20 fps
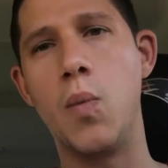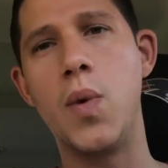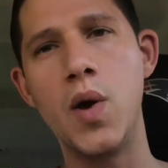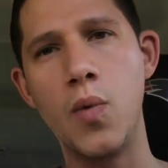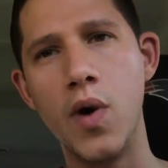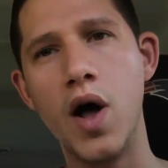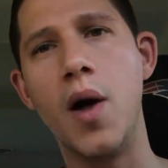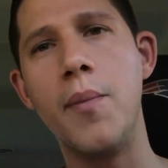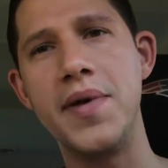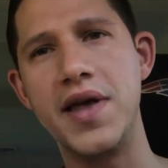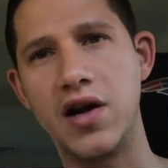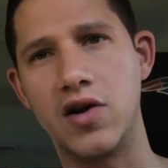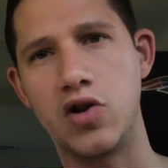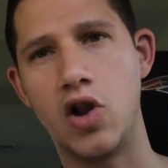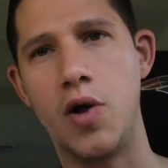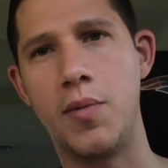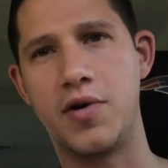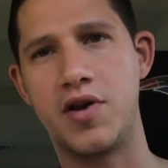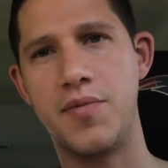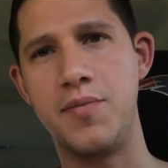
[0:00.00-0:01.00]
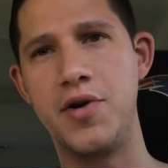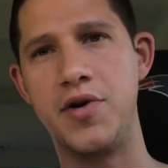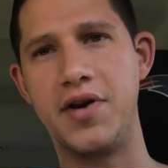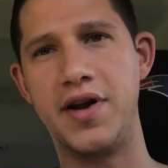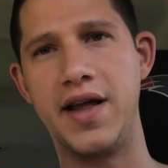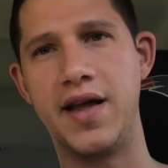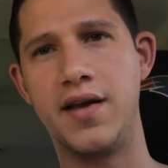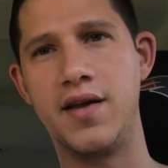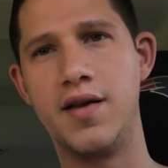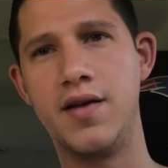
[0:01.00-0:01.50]
We will be a global
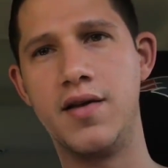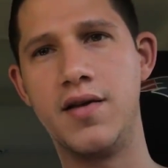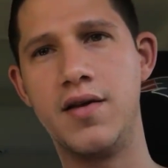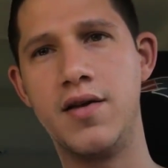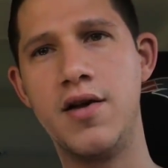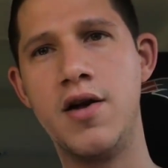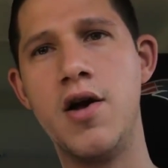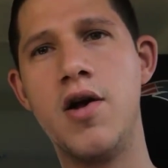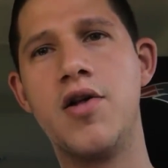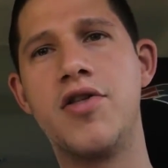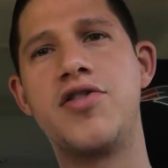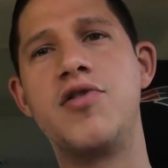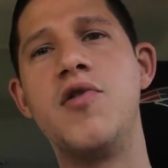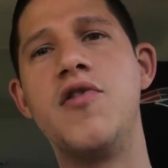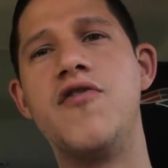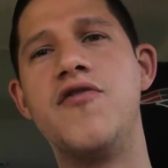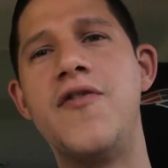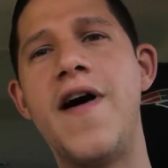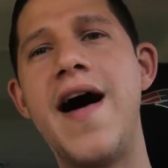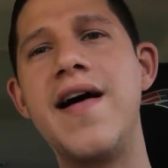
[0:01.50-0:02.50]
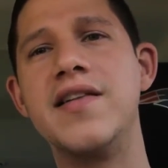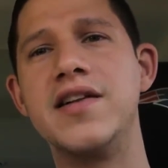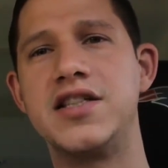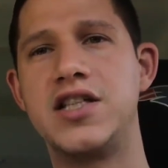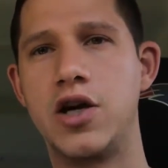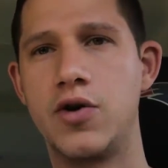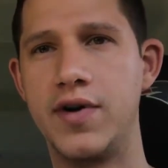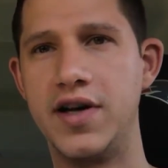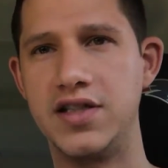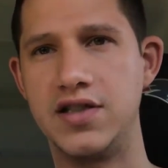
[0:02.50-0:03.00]
community through
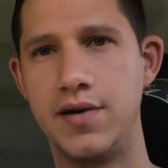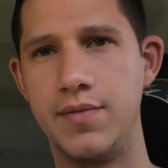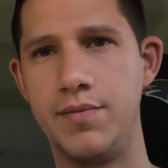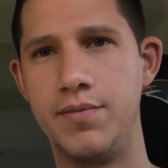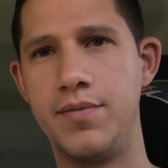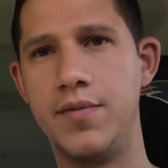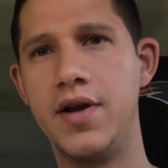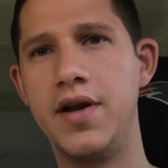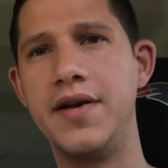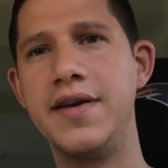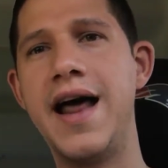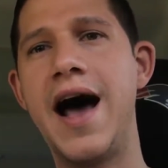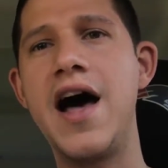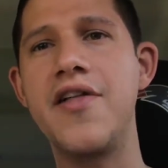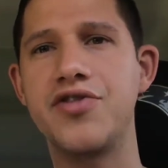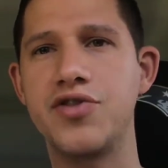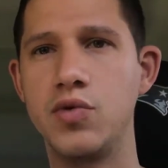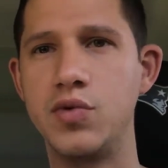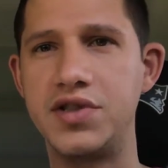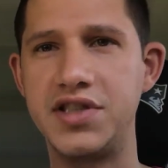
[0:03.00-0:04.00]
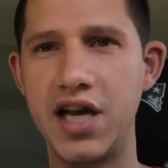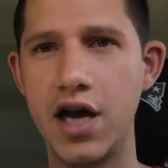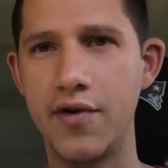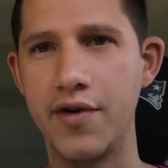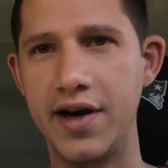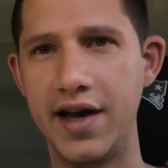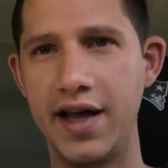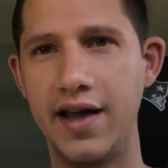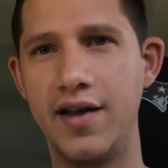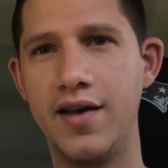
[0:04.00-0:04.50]
voluntarism, not through
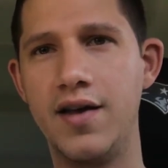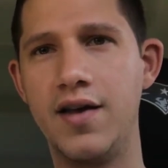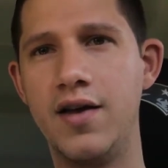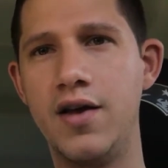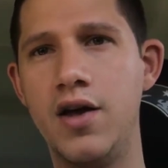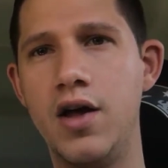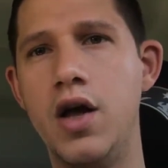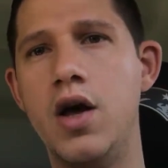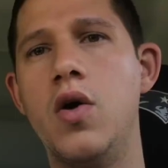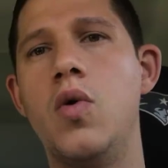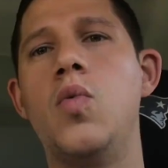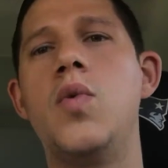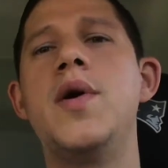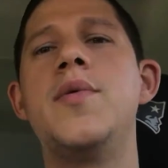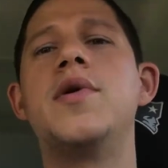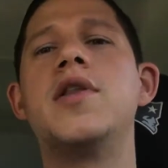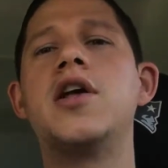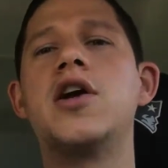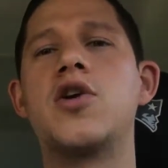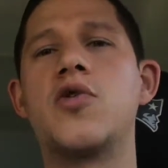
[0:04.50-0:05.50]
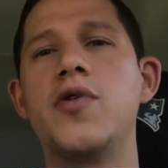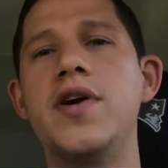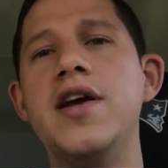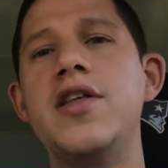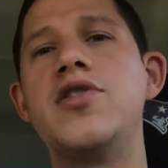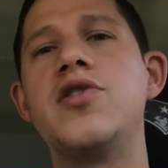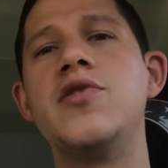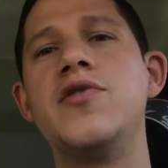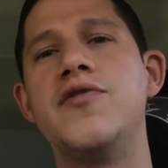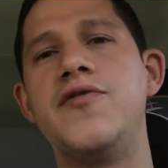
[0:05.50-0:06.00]
tyranny. We will agree
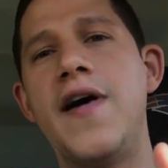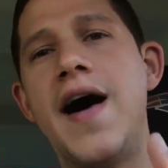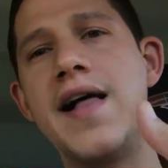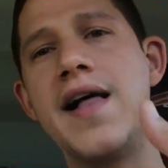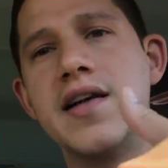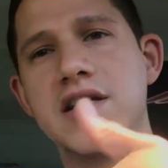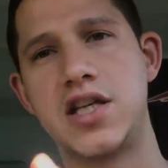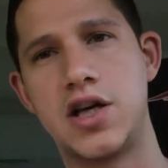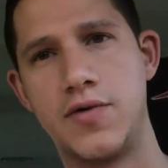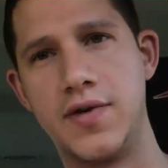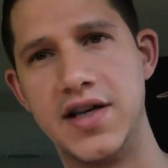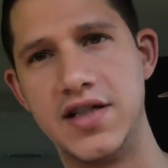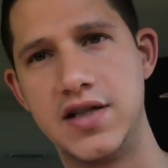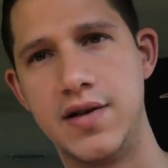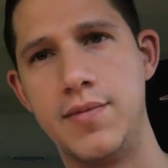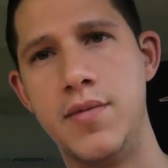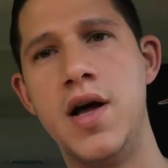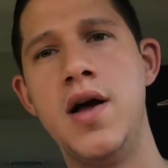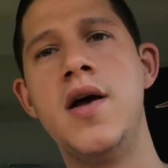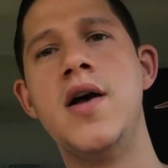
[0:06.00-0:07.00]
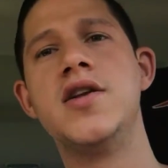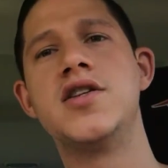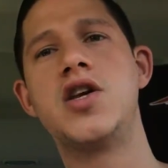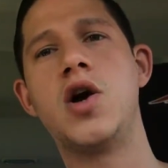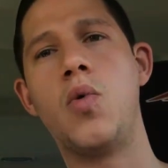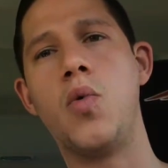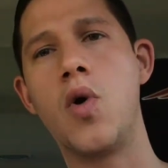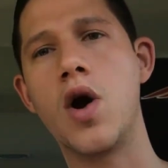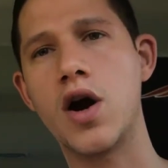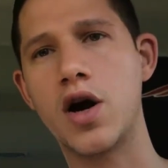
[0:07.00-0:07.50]
through voluntarism
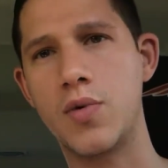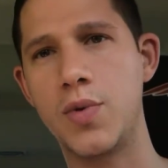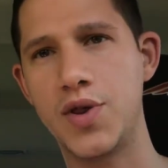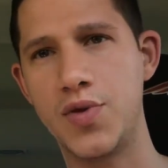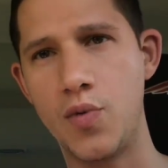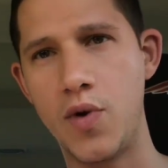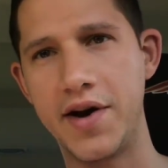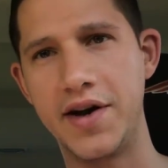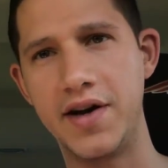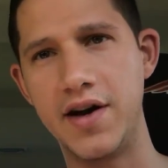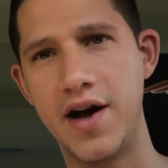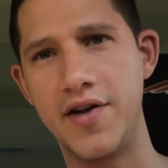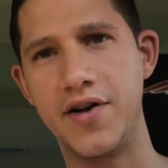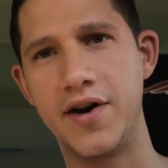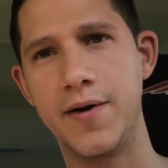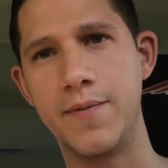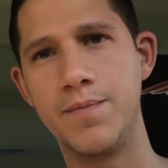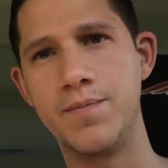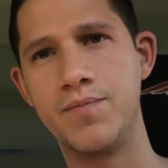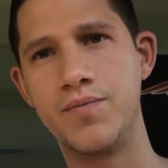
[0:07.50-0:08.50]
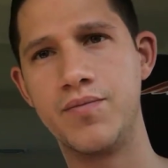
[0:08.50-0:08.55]
to work with one another.